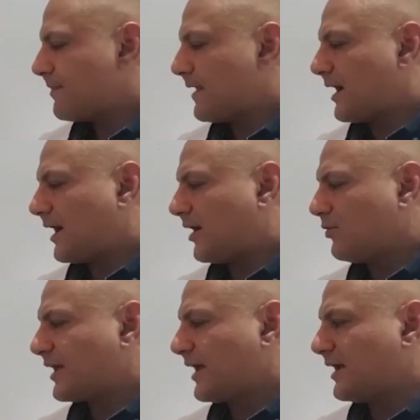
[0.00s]
how
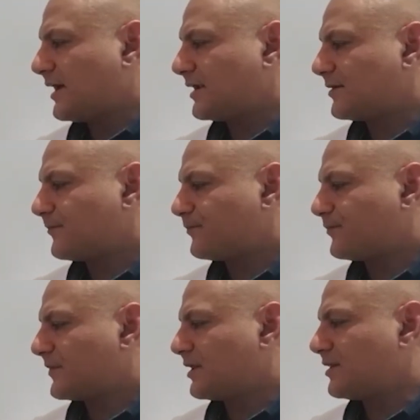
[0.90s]
can
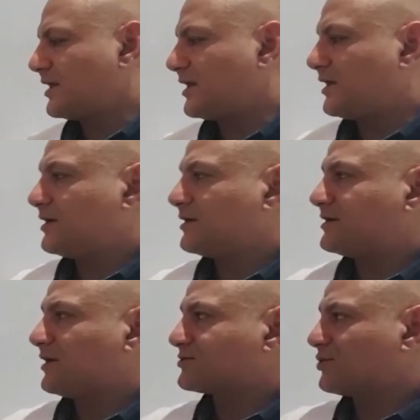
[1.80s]
the
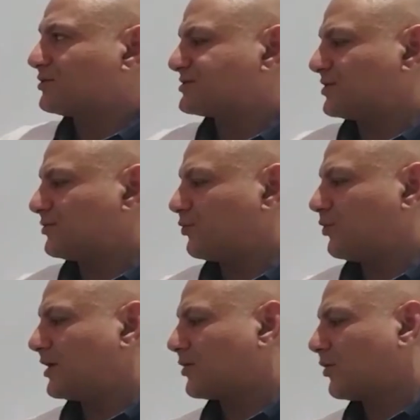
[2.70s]
naltrexone
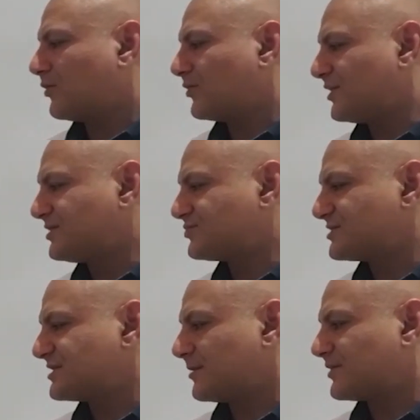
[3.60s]
work on this
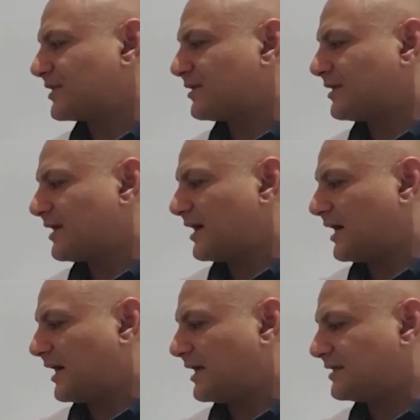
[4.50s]
receptor
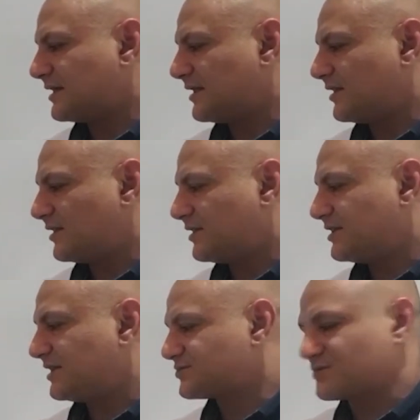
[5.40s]
and
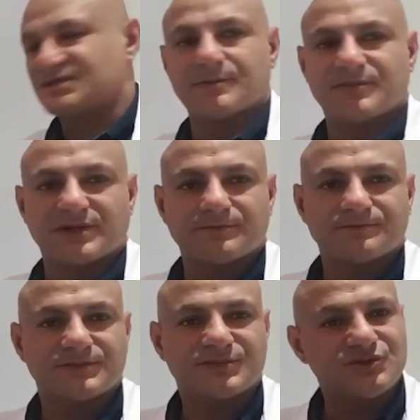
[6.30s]
this receptor?
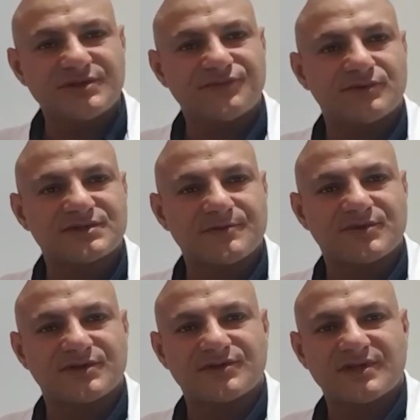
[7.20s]
Two different
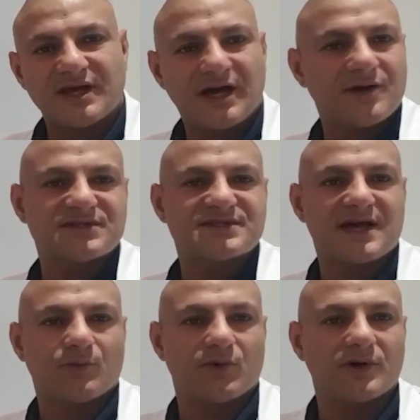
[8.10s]
receptors. How does
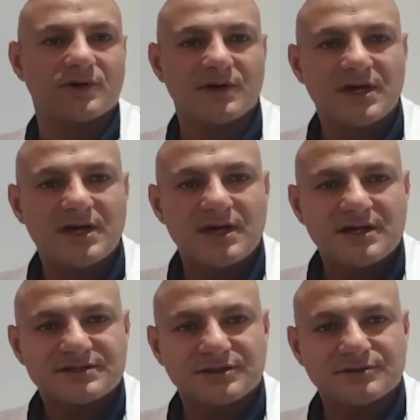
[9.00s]
that work?
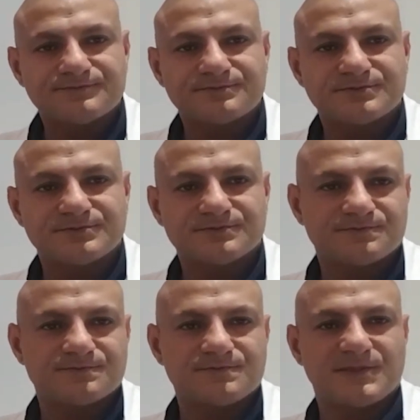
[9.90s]
So
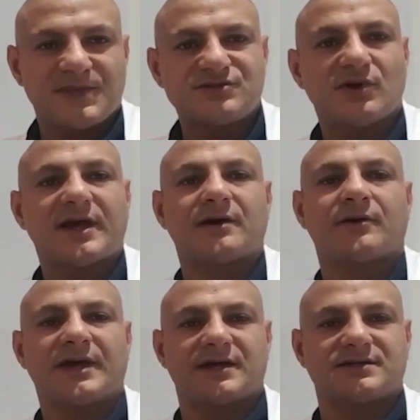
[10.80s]
let's look at our
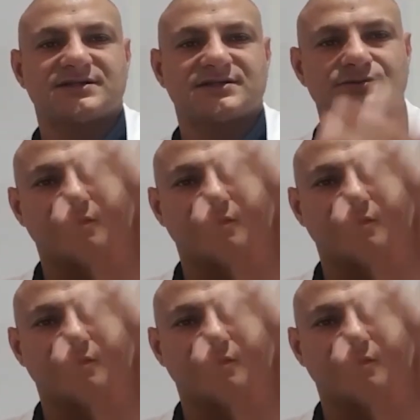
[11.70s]
hands. We've